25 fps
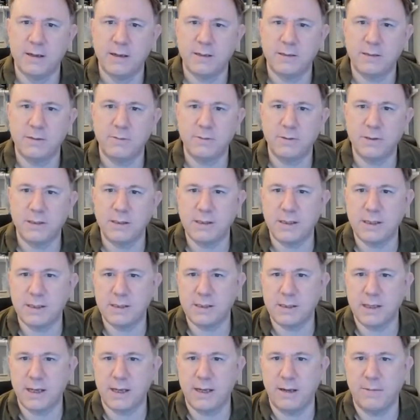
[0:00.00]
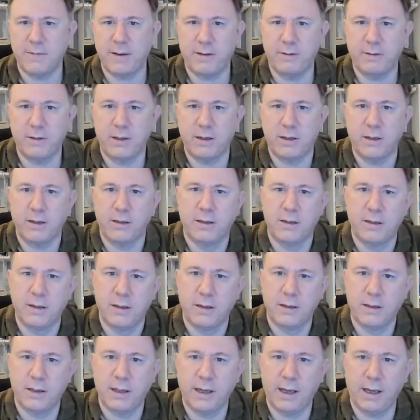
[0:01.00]
So what does it say about the
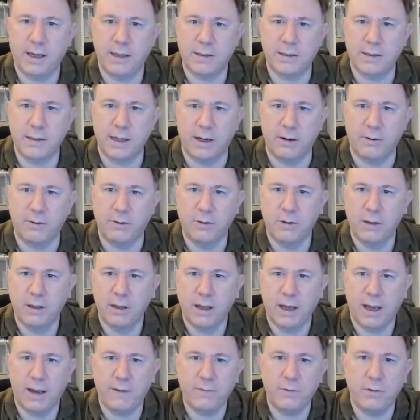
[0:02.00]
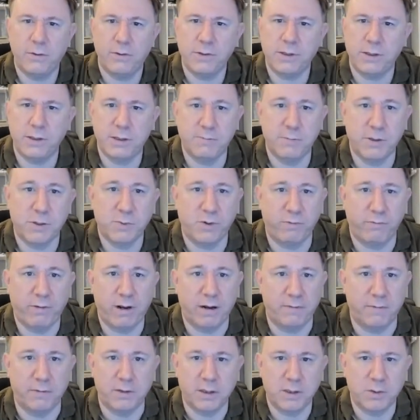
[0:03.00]
hand towel? Have you all, this must be
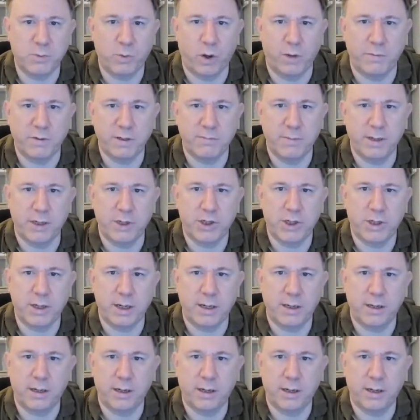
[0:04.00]
relevant, that's why we didn't mention it